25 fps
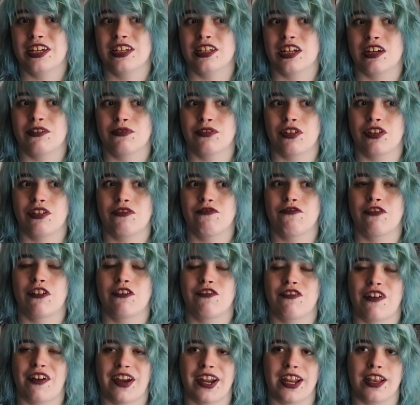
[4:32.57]
I was on it for a
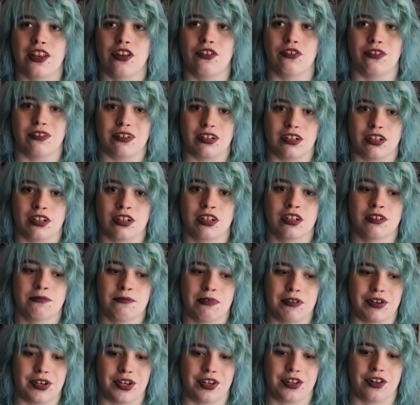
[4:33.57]
very long
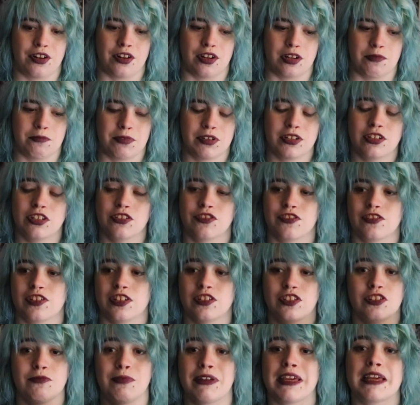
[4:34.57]
period of time, because
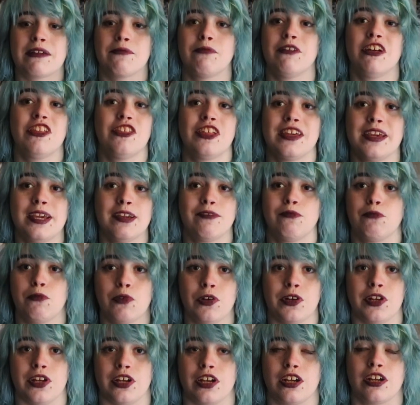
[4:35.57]
to begin with, it
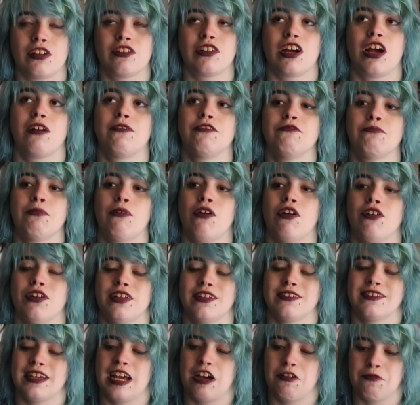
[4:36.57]
worked. I was put on it
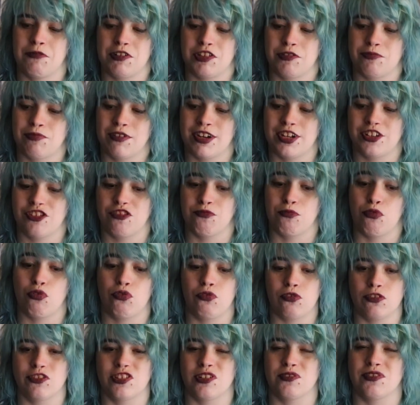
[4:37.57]
to help my depression, but
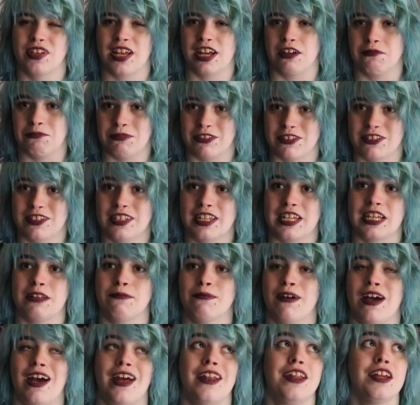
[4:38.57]
also to help me sleep,
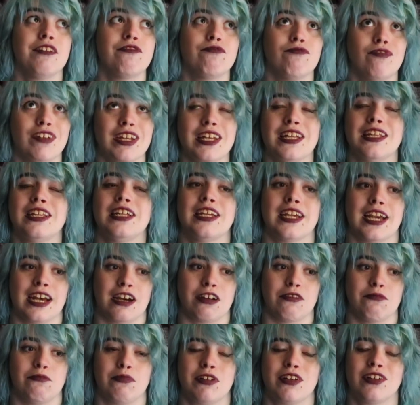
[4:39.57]
and it really
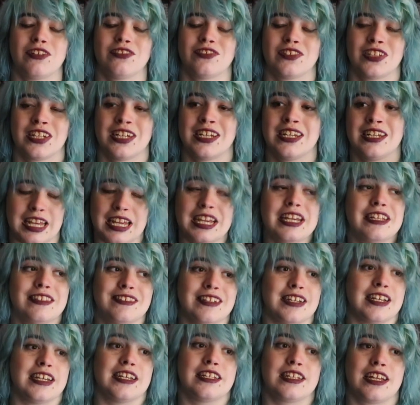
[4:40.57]
helped, because it
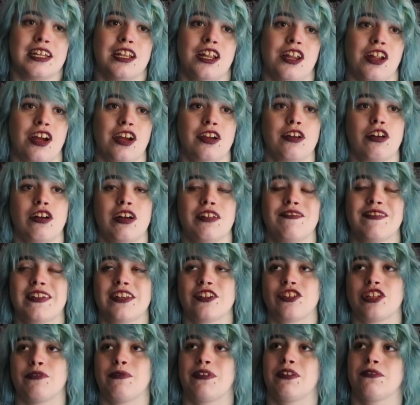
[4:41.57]
did. And I
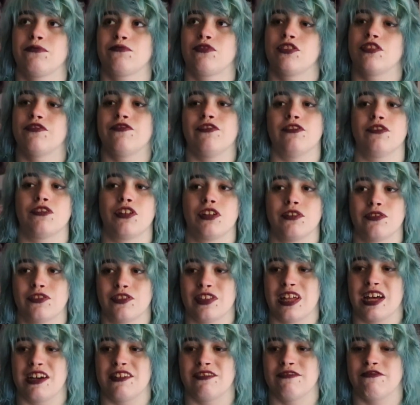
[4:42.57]
eventually went up to the full dose of
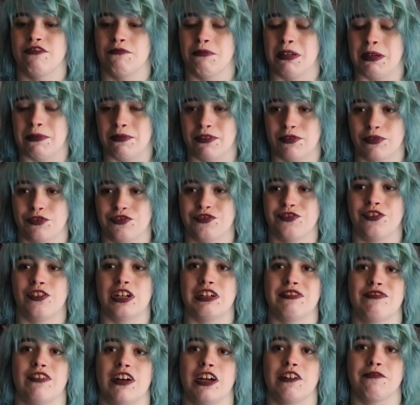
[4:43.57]
that for me, which was
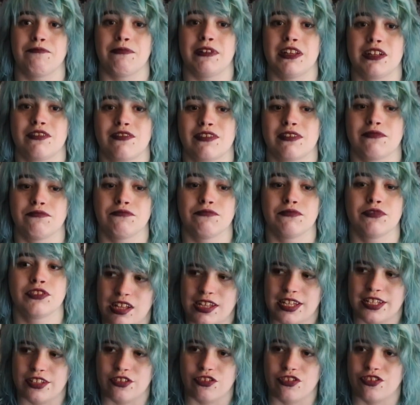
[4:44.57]
45 milligrams.
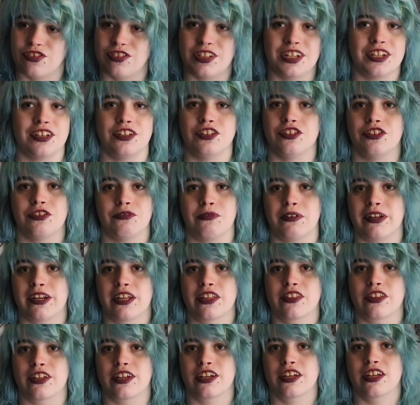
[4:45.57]
It just didn't do
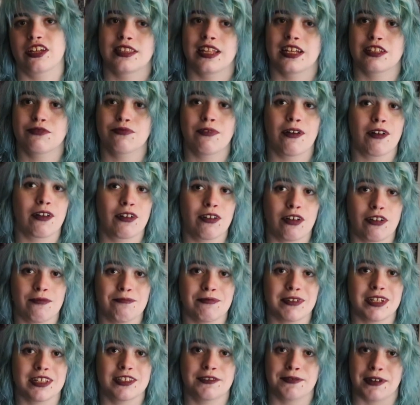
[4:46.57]
anything. That's what got
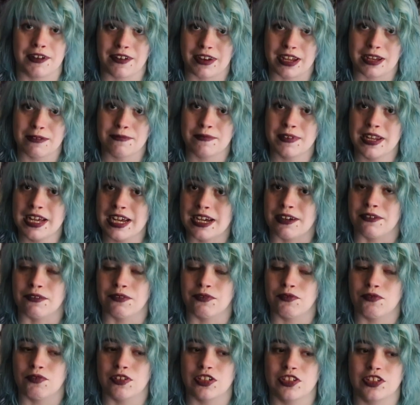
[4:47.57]
me to where I am now,
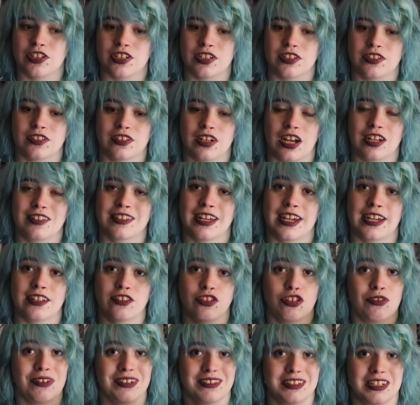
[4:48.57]
which is I take
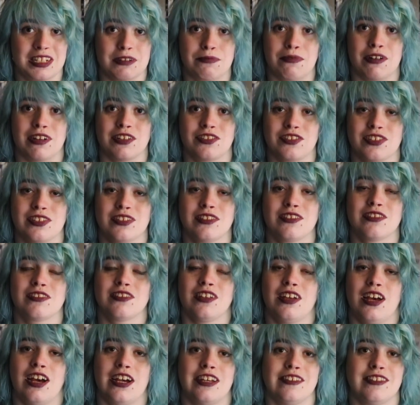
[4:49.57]
two
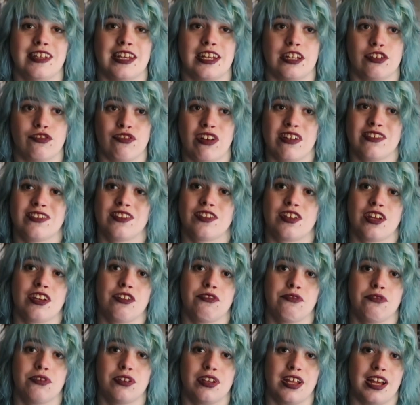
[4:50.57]
antidepressants. I take
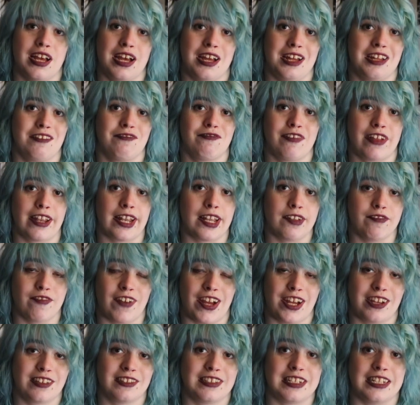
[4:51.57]
trazodone and
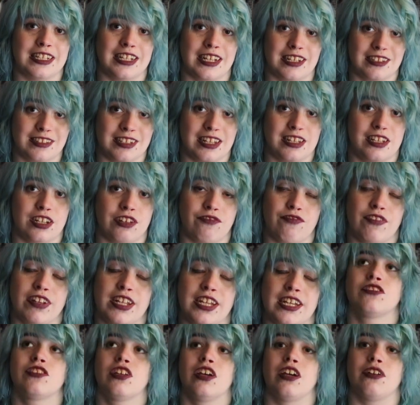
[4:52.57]
venlafaxine extended
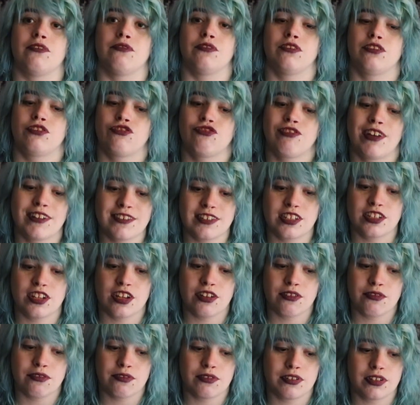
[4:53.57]
release. So
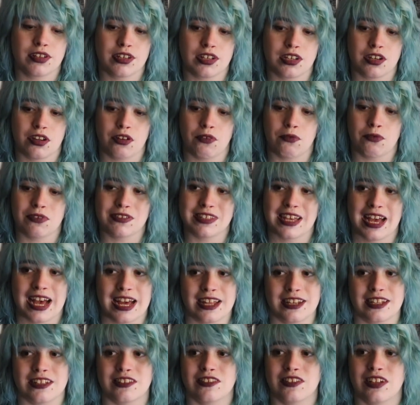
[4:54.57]
trazodone was
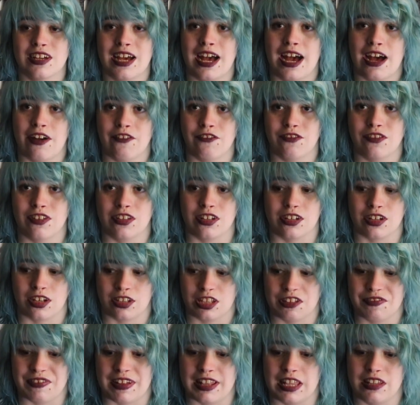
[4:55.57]
added after
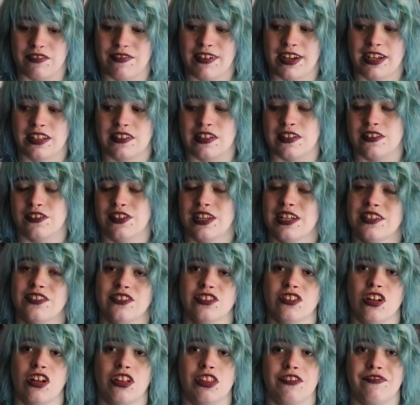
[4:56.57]
the venlafaxine. So let's
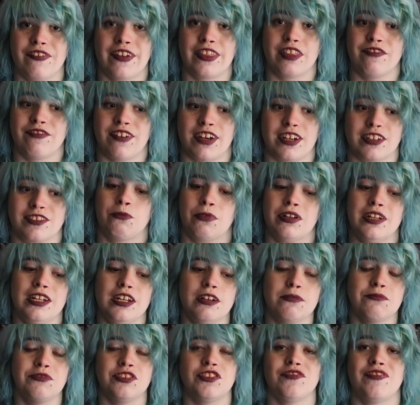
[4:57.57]
start on the venlafaxine. When it
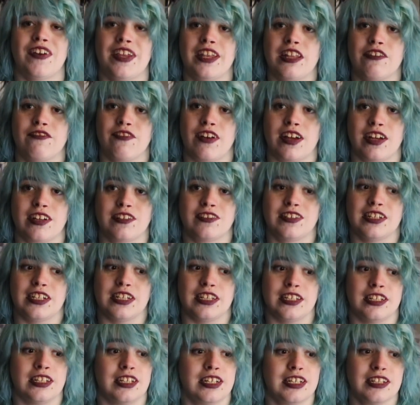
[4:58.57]
comes to
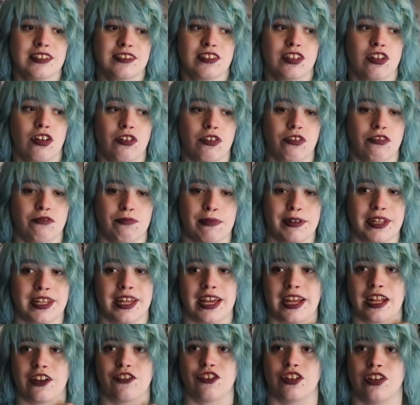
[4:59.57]
venlafaxine, it's an old
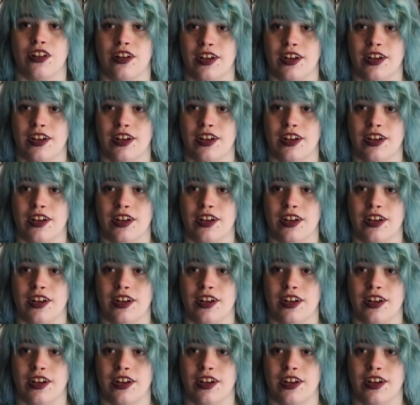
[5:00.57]
medication.